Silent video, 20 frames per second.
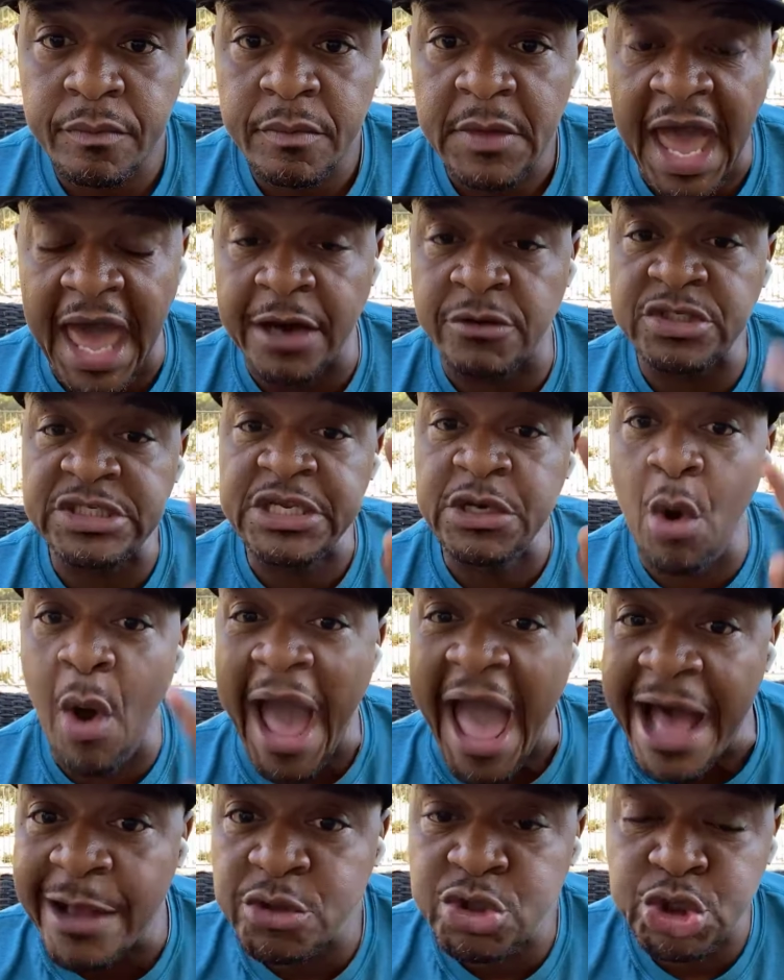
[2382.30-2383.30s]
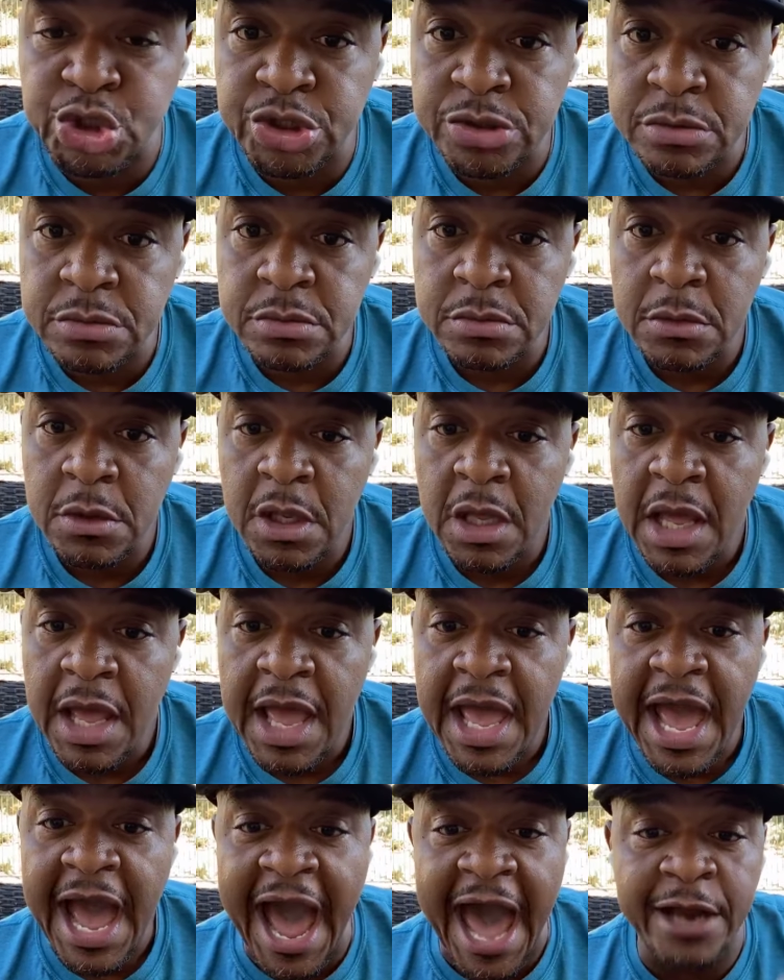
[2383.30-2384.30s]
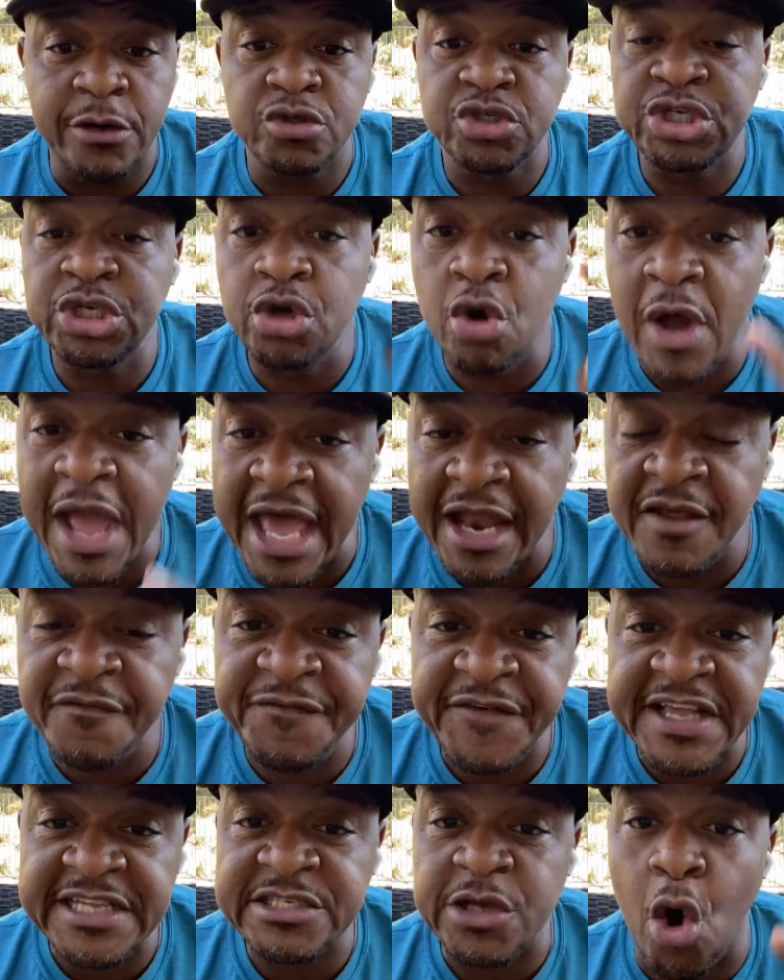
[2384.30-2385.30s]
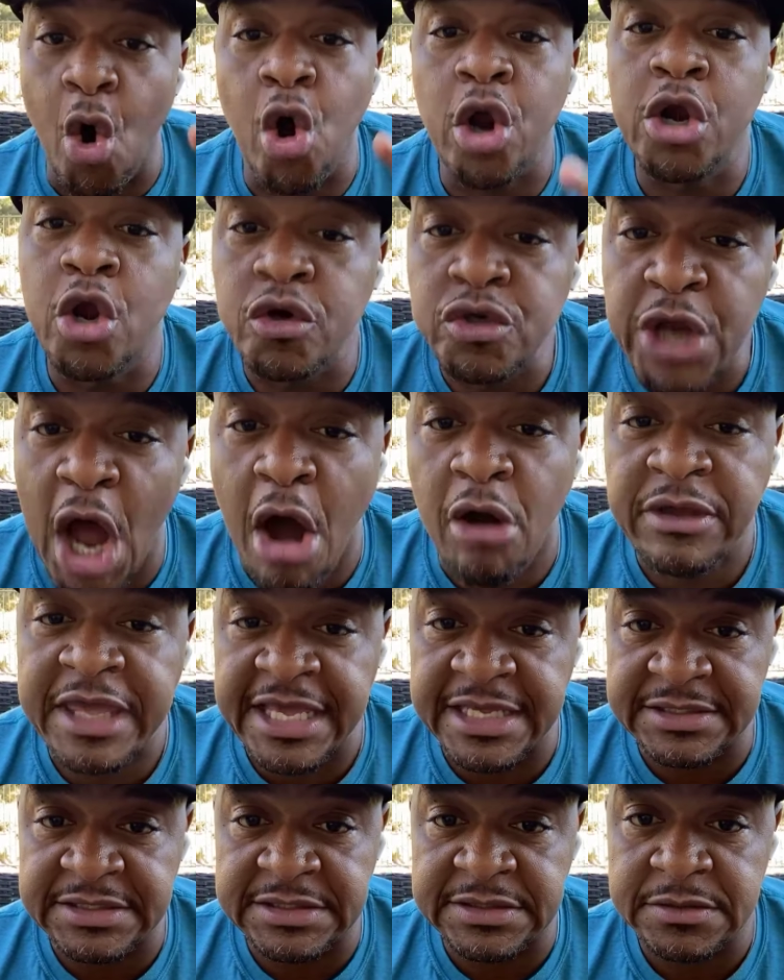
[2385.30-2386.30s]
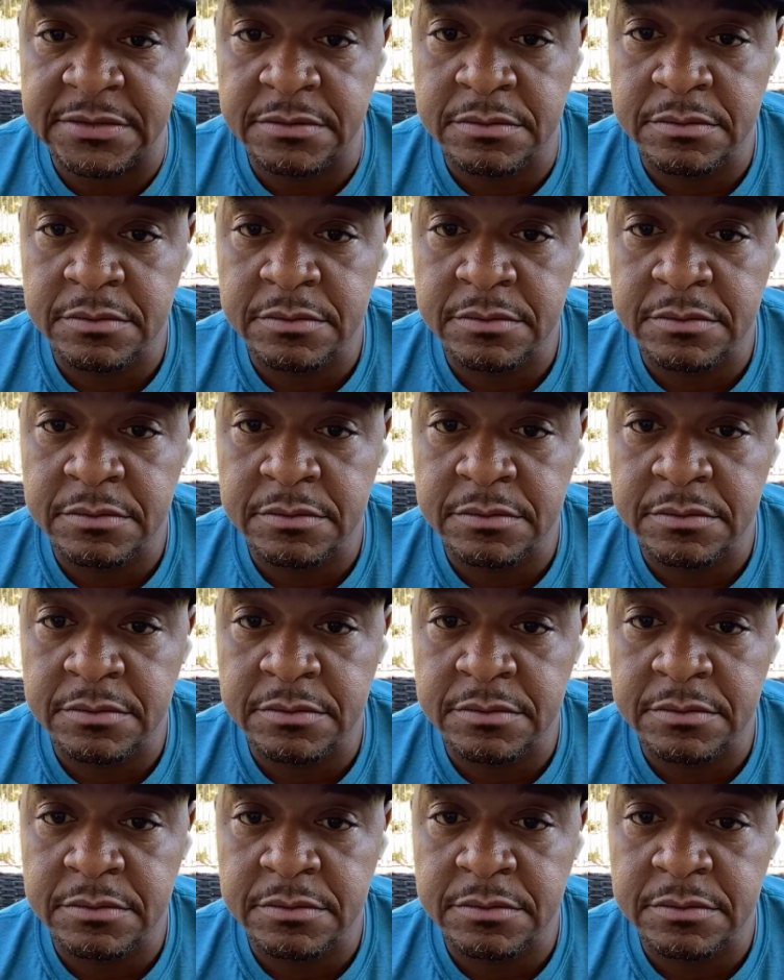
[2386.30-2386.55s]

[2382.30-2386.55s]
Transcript: I don't see no house. I don't see no elephants or no donkeys.